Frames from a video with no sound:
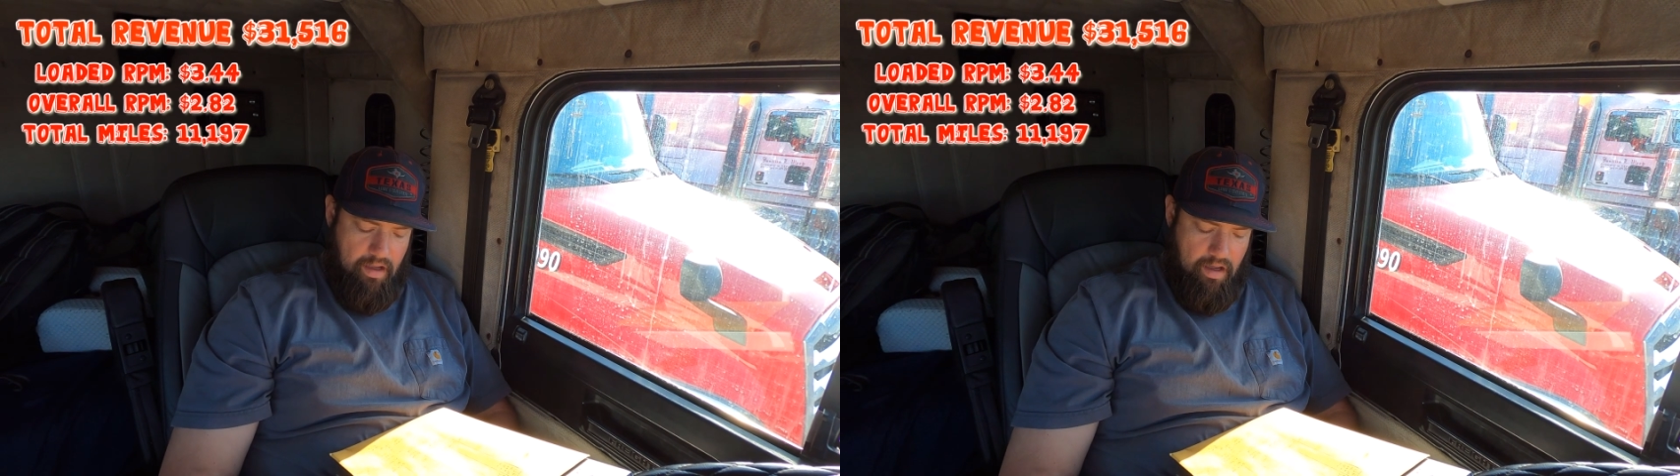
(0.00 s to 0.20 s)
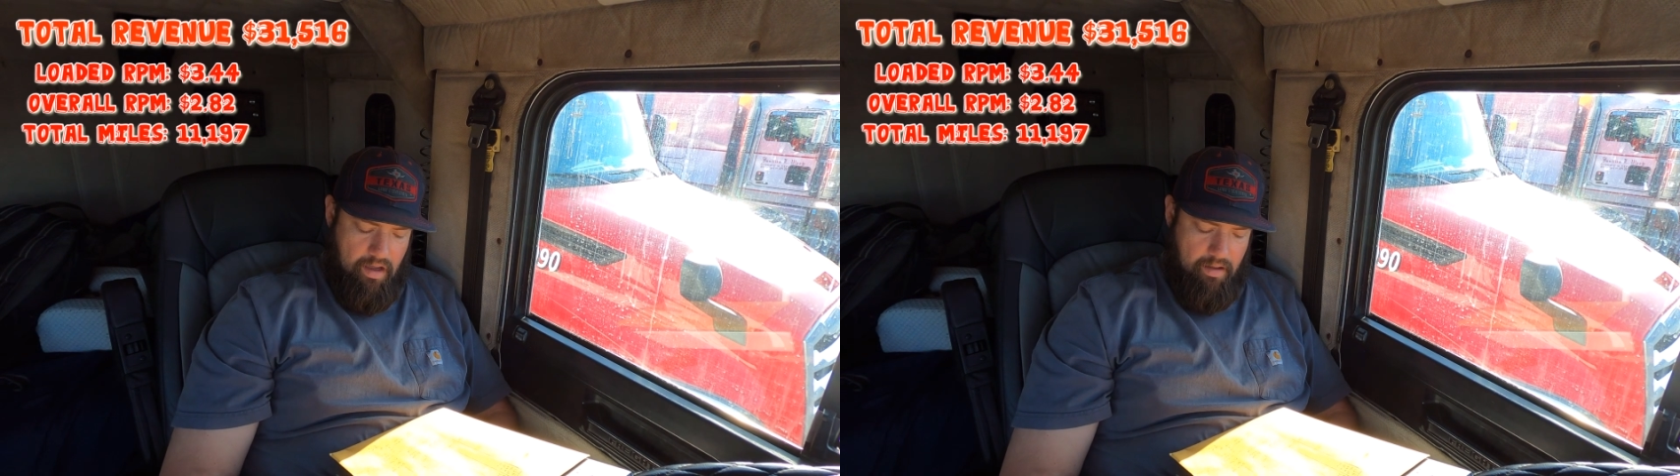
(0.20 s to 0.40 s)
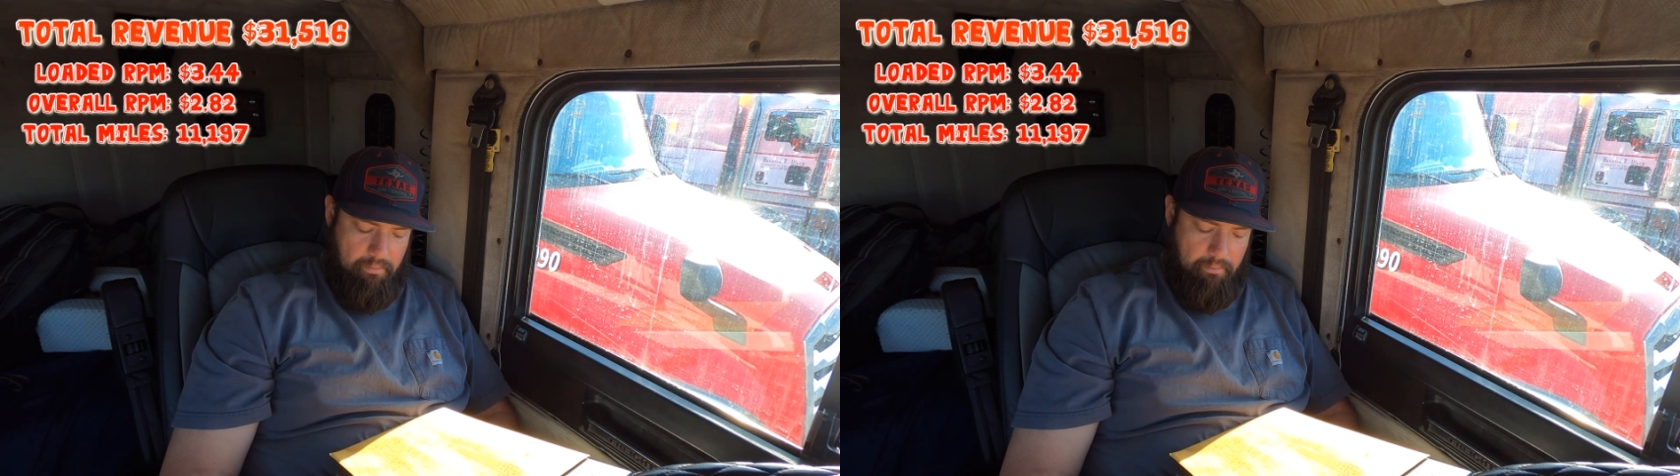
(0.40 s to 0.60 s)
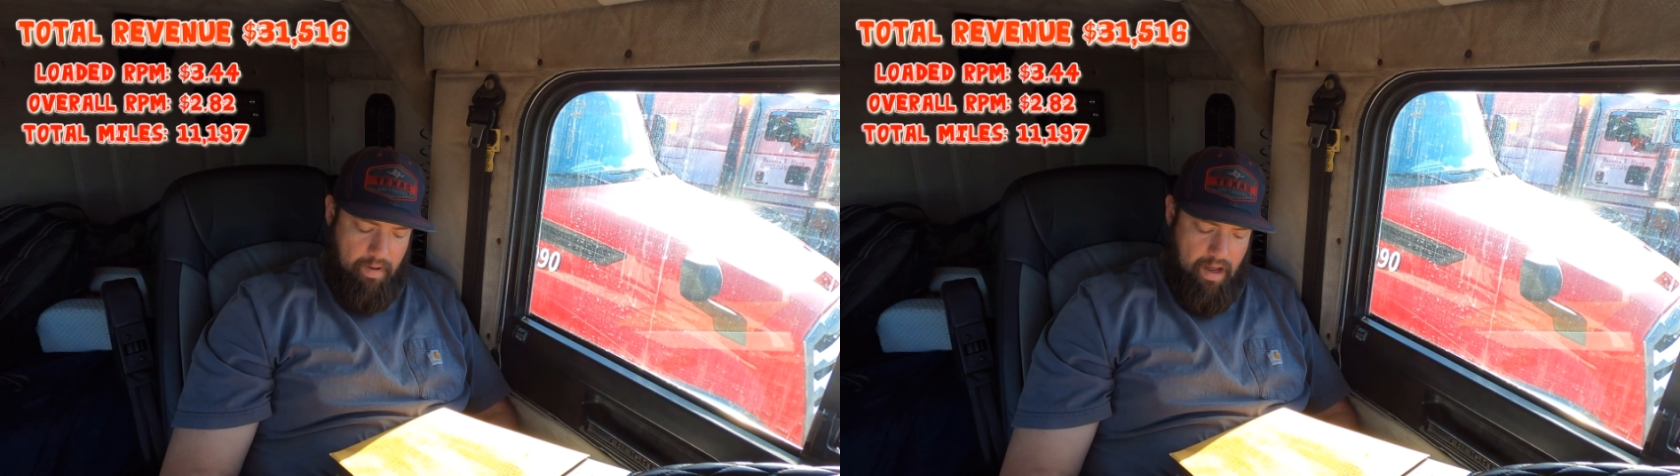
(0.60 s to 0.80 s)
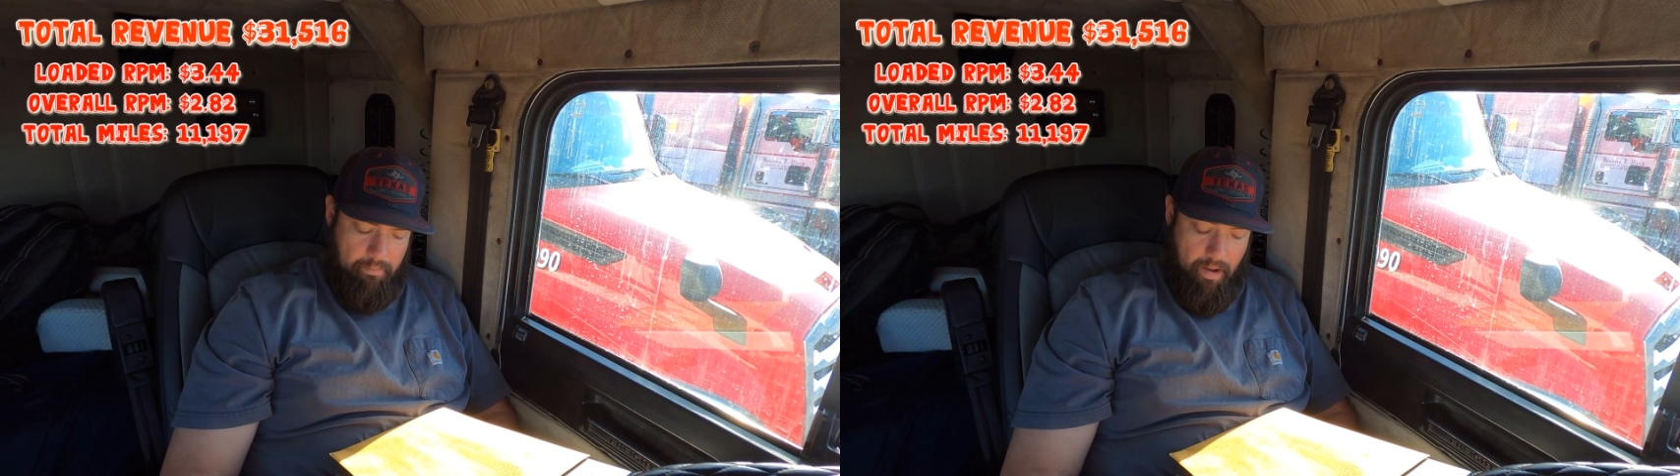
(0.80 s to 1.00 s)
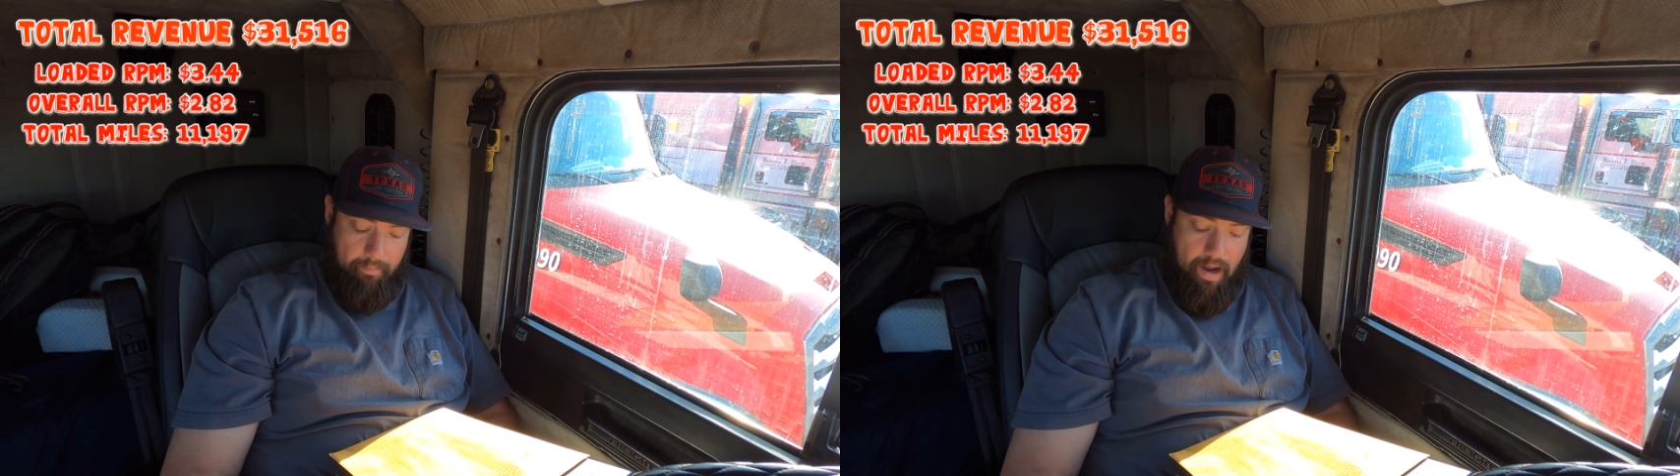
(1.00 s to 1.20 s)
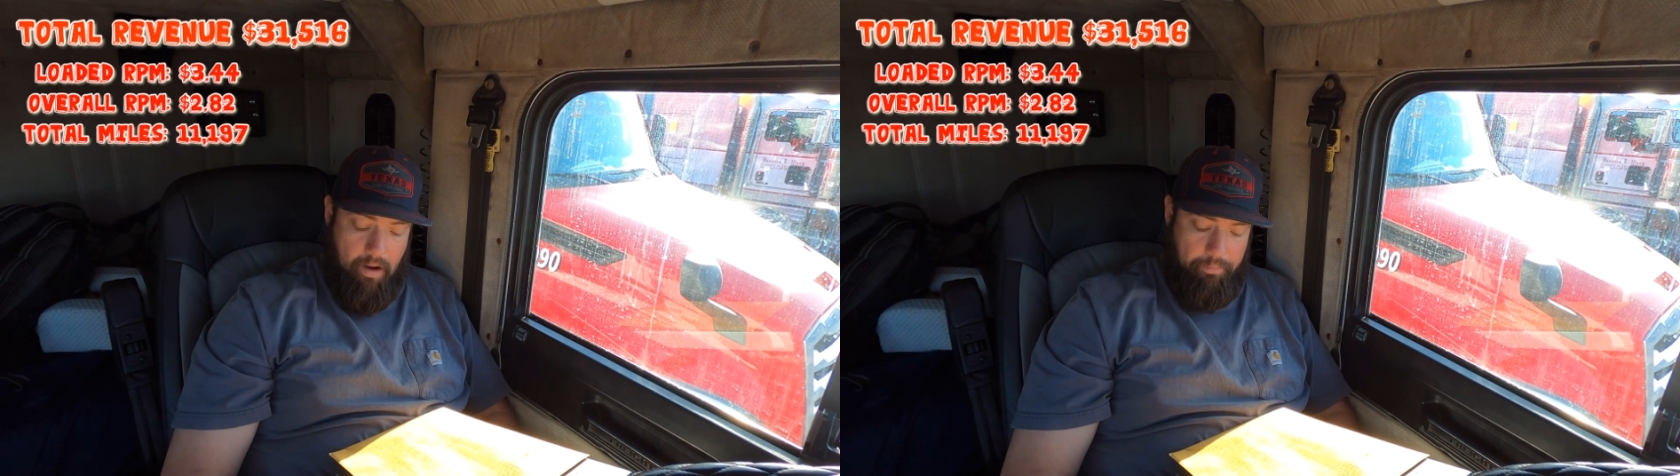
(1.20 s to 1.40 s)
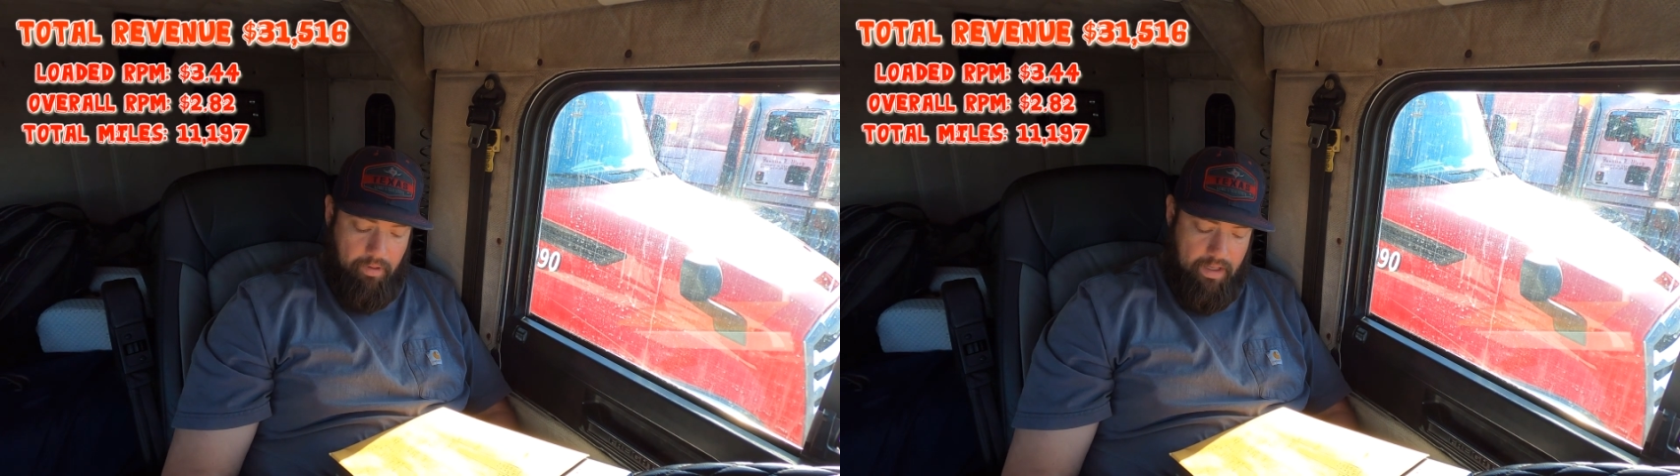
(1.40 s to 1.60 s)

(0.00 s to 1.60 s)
my mile per